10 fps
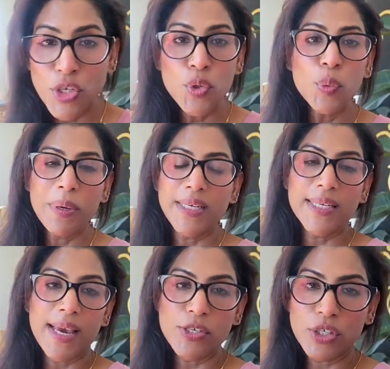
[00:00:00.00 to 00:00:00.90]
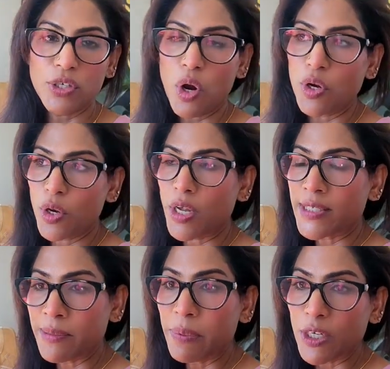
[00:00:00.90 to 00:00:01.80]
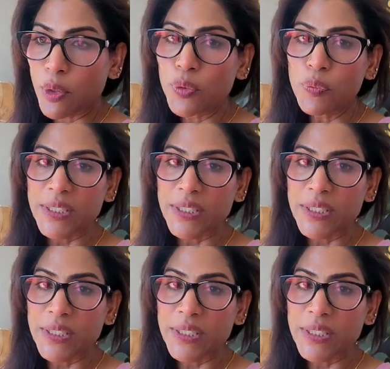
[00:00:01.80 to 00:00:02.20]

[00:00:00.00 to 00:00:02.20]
there's a new medication called Tibolone,